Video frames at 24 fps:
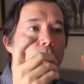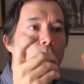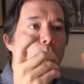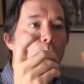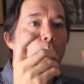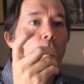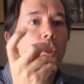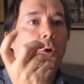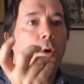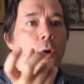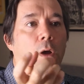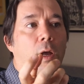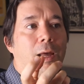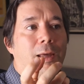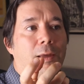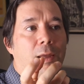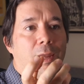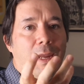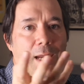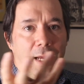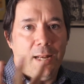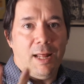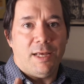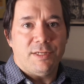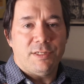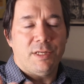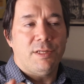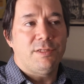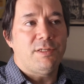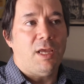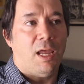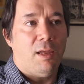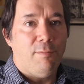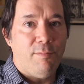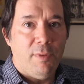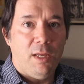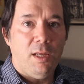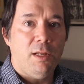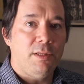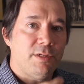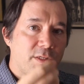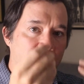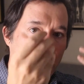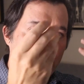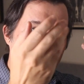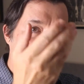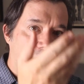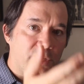were in essence a
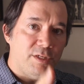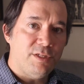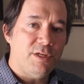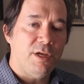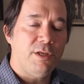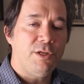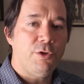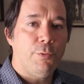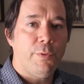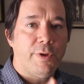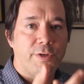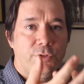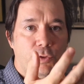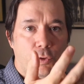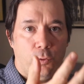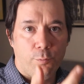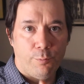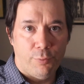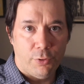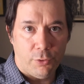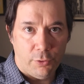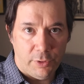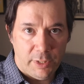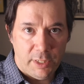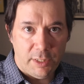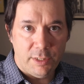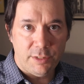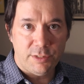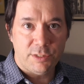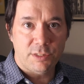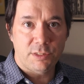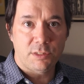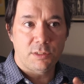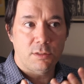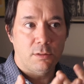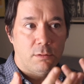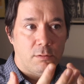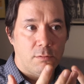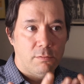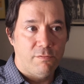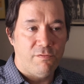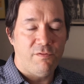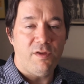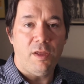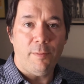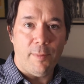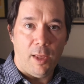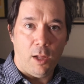means of continuing to police
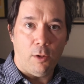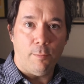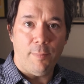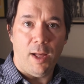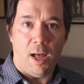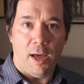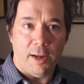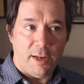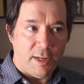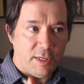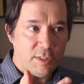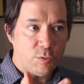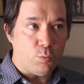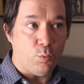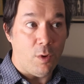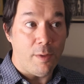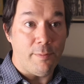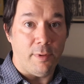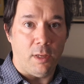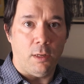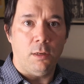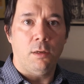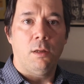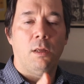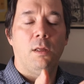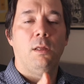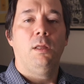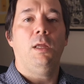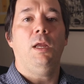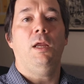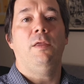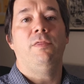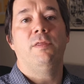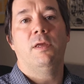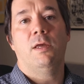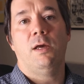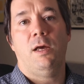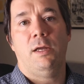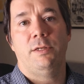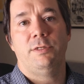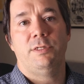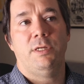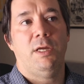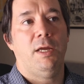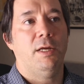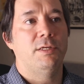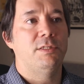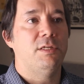female bodies, women, in the
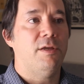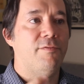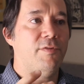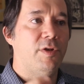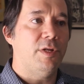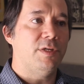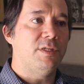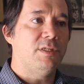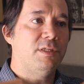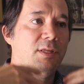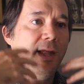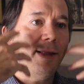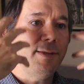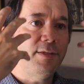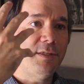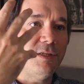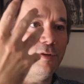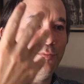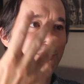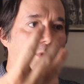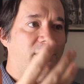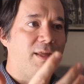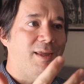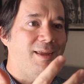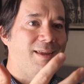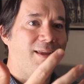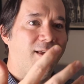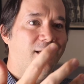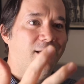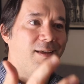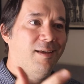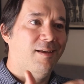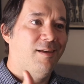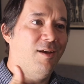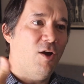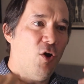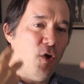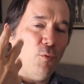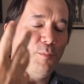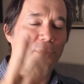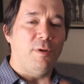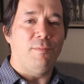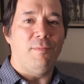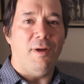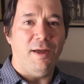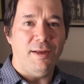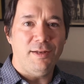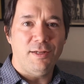context of an ostensibly
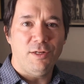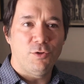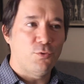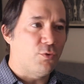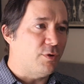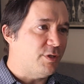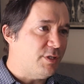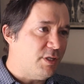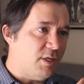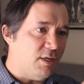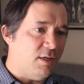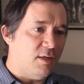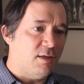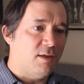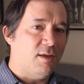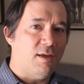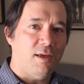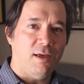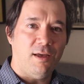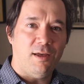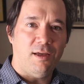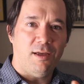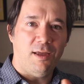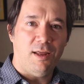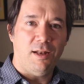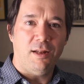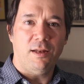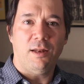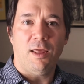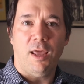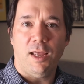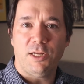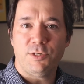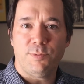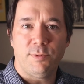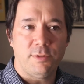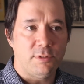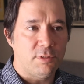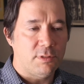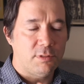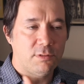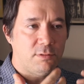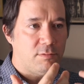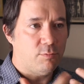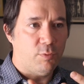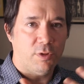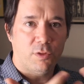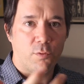open-minded critique and
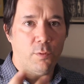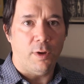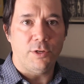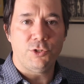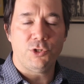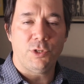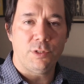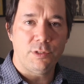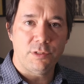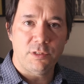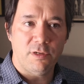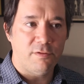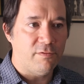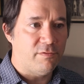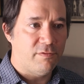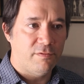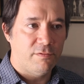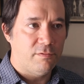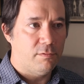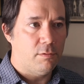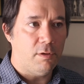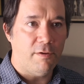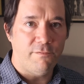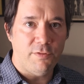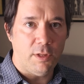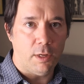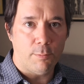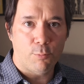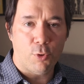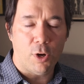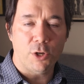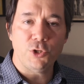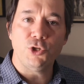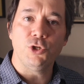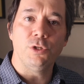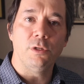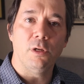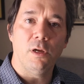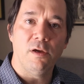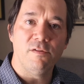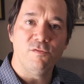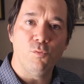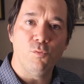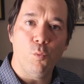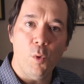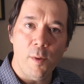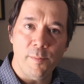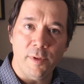engagement with questions of the oppression
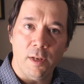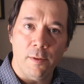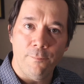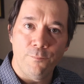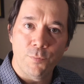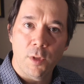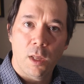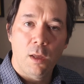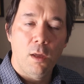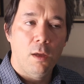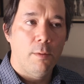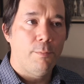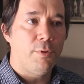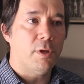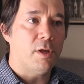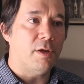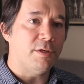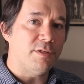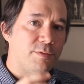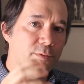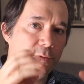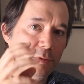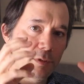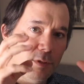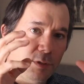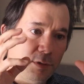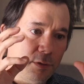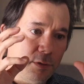of women. Because